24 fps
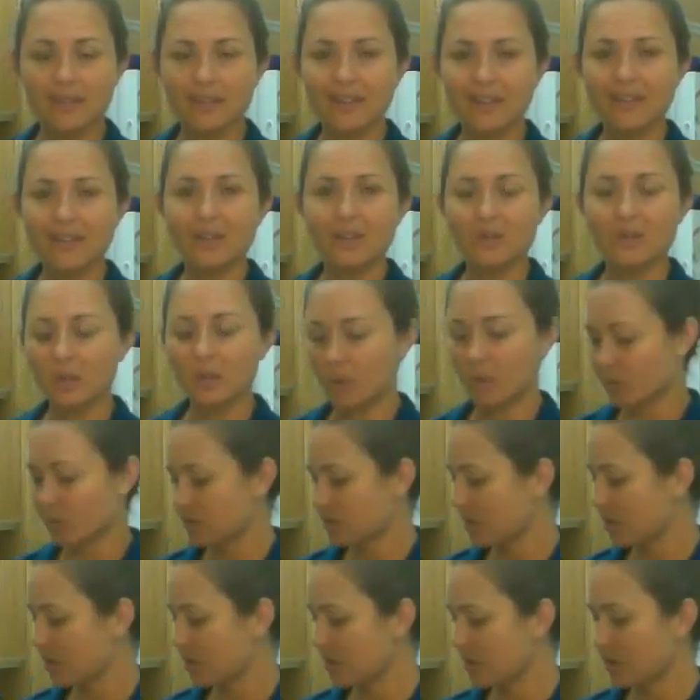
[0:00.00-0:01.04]
So we're
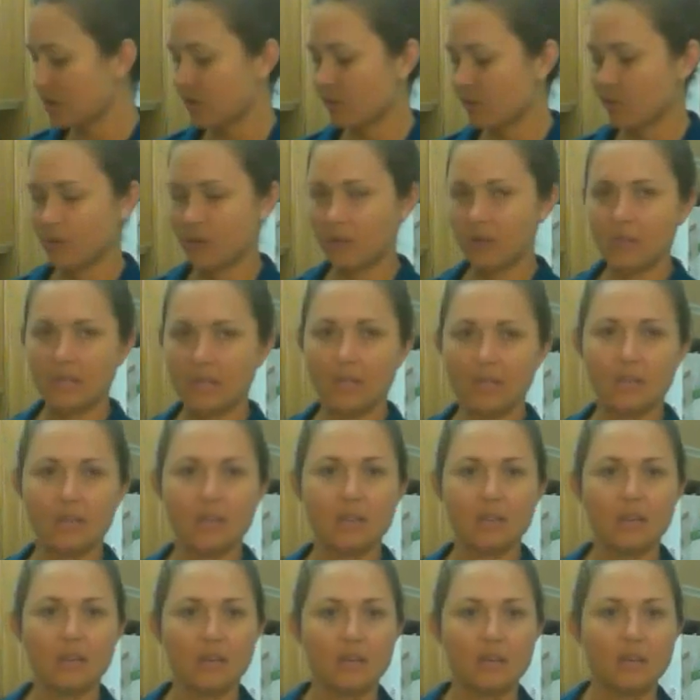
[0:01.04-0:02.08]
starting off with the
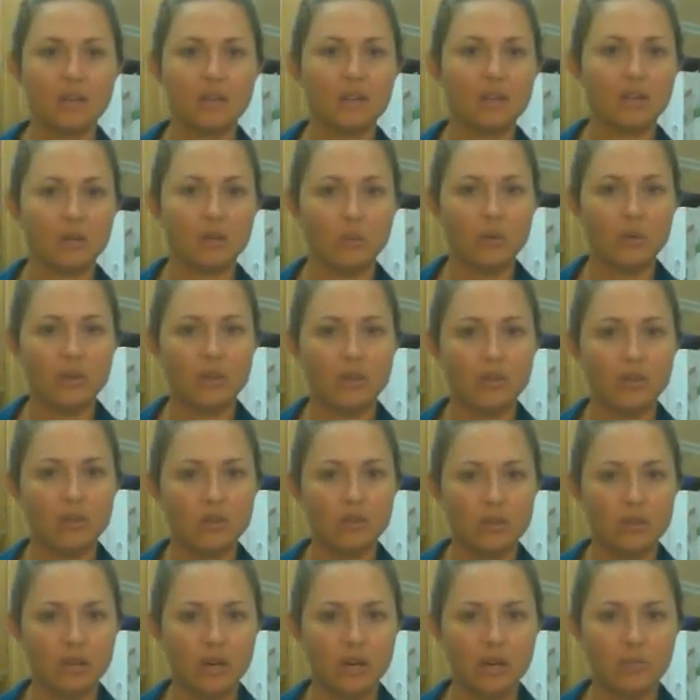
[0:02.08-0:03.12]
1/3
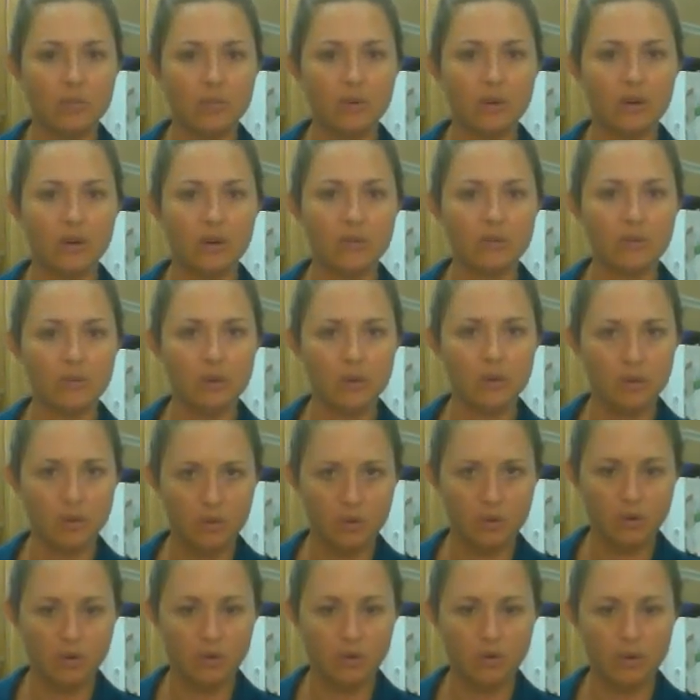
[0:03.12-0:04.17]
cup of
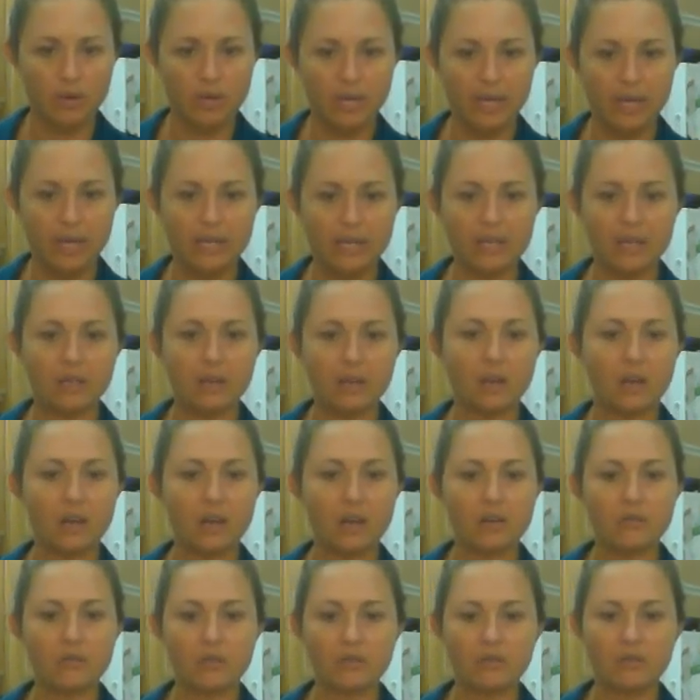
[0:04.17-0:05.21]
organic,
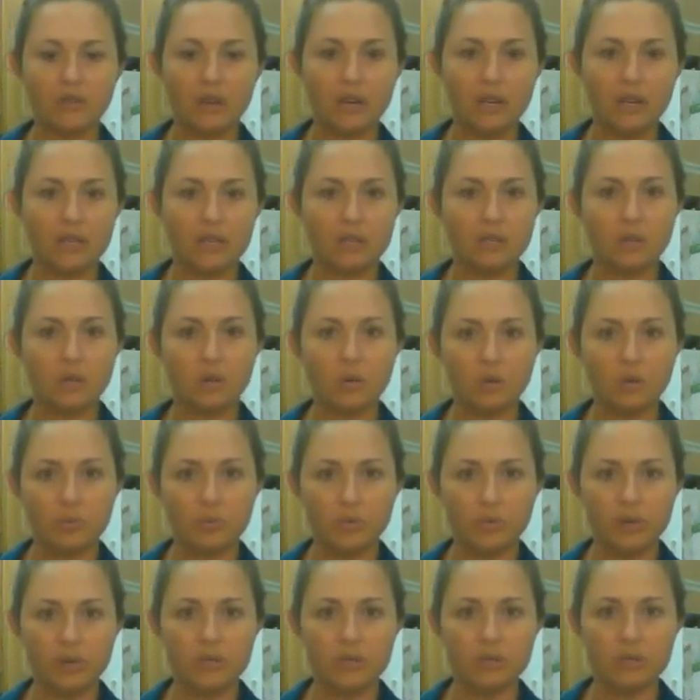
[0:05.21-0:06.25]
unrefined,
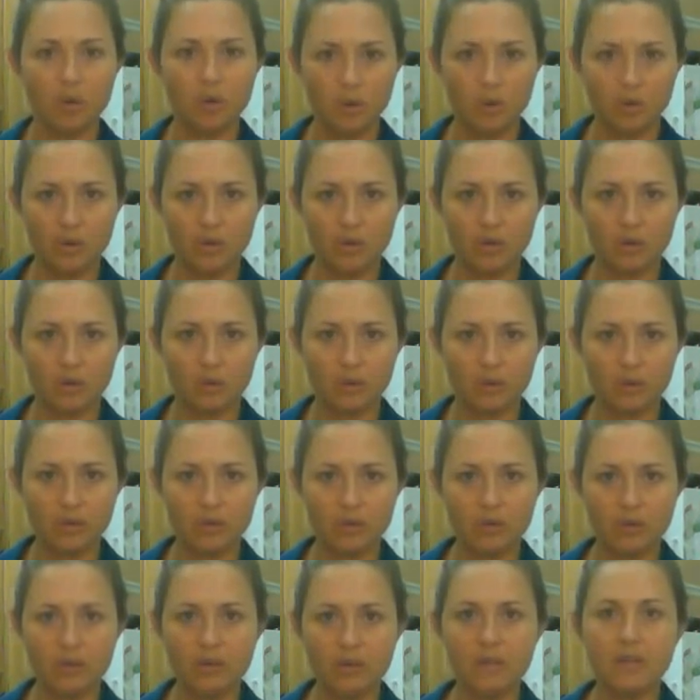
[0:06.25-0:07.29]
cold-pressed coconut oil.
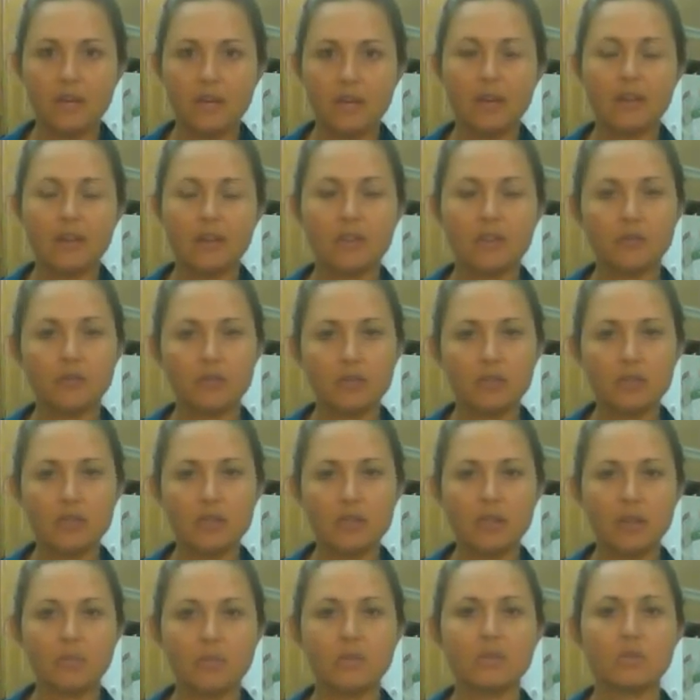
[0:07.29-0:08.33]
And the first step
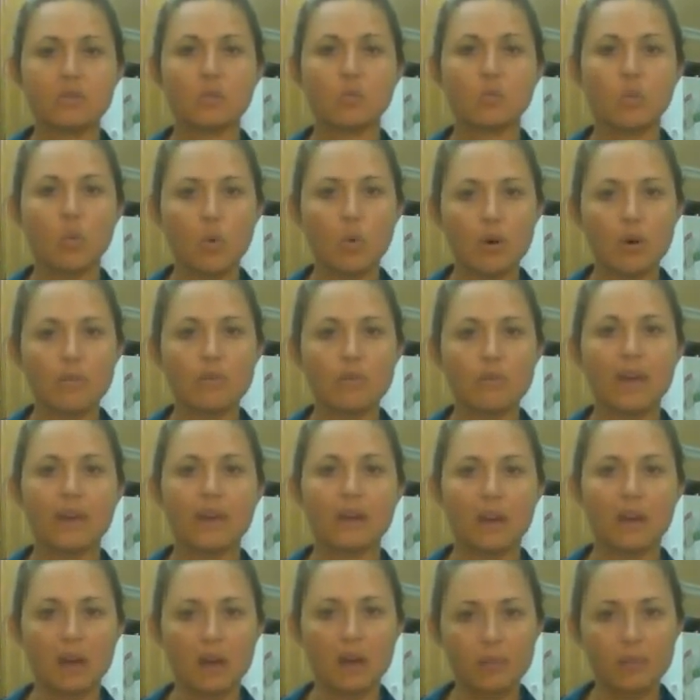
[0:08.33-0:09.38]
is to warm that
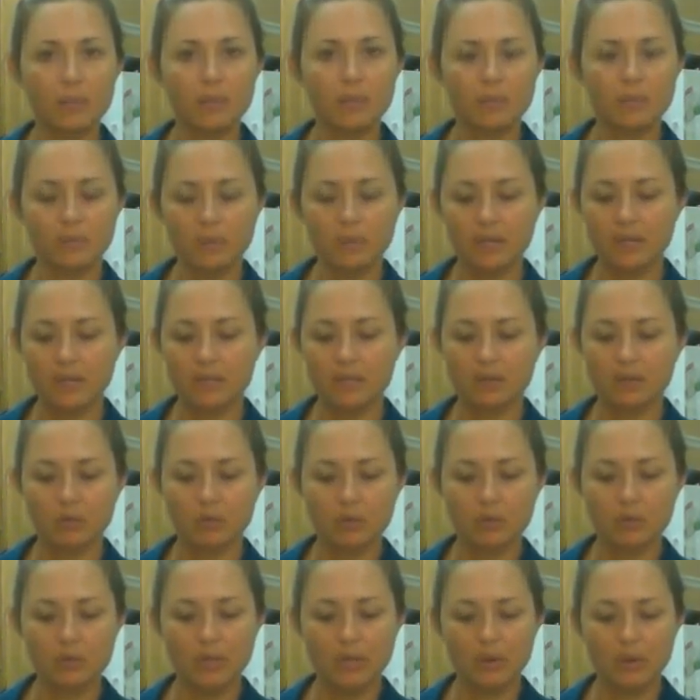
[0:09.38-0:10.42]
up, because at room
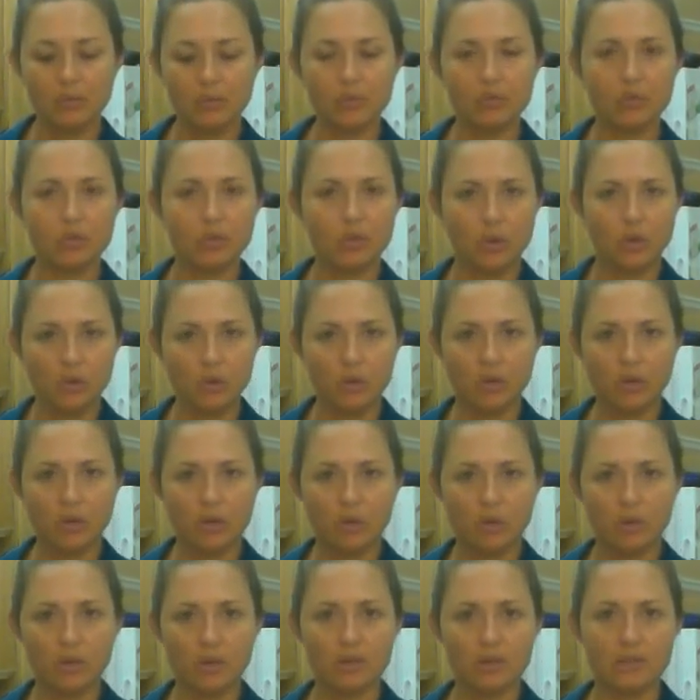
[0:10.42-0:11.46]
temperature, coconut
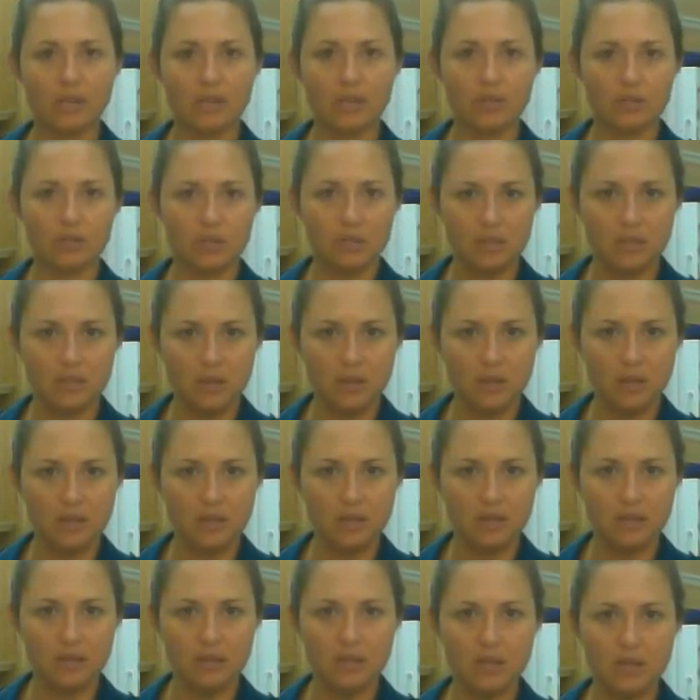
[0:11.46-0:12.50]
oil is actually solid.
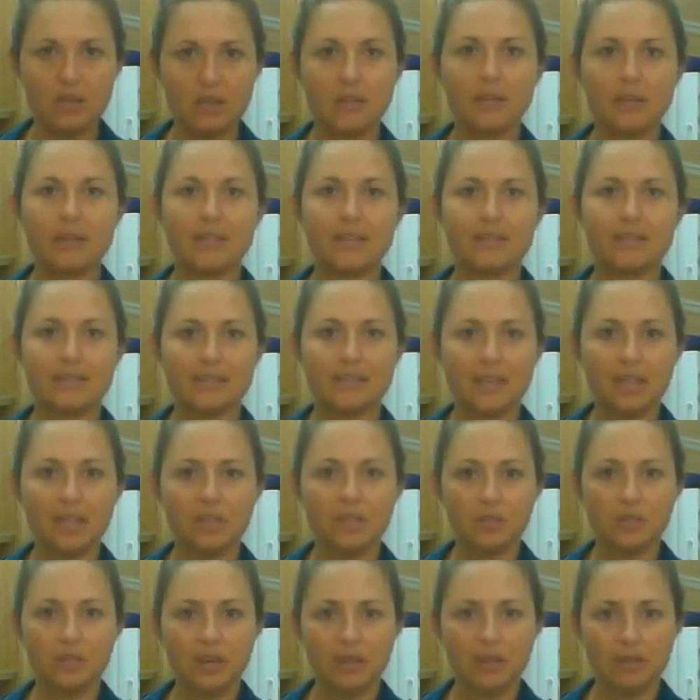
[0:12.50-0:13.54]
It's a
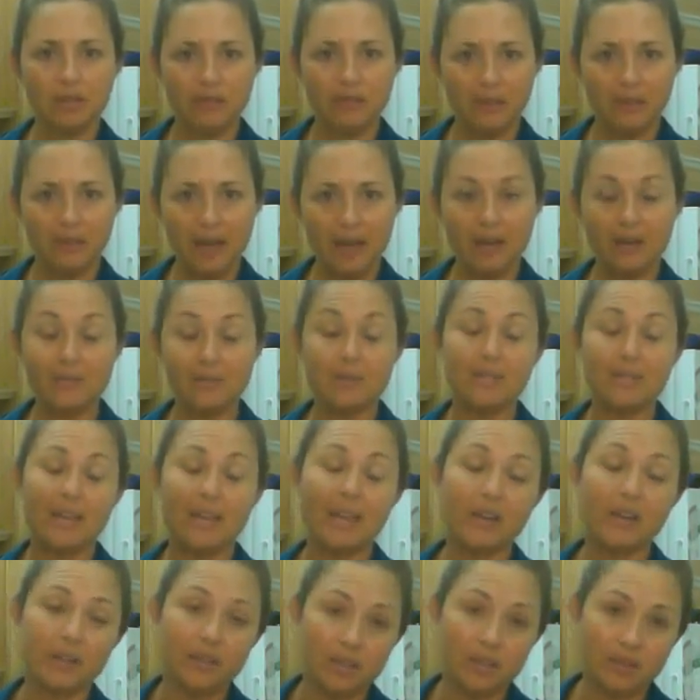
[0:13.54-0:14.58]
saturated fat. It's a
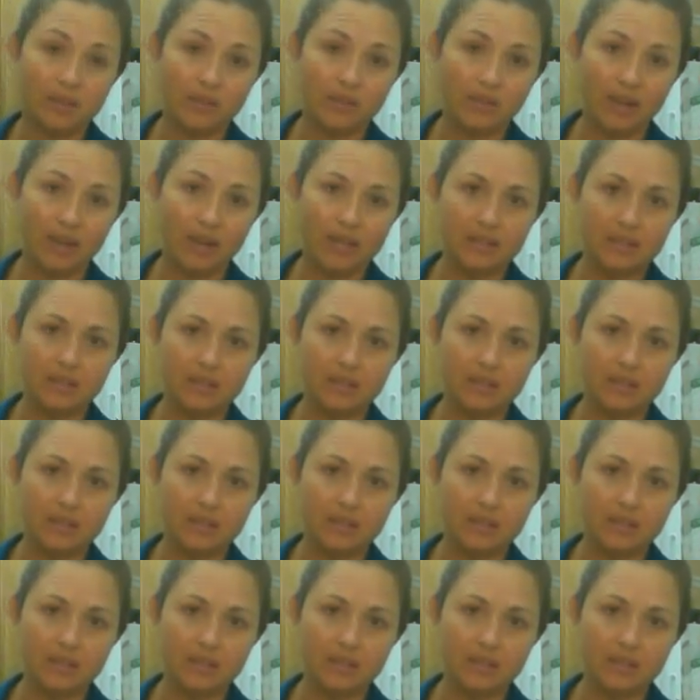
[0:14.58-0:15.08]
healthy fat.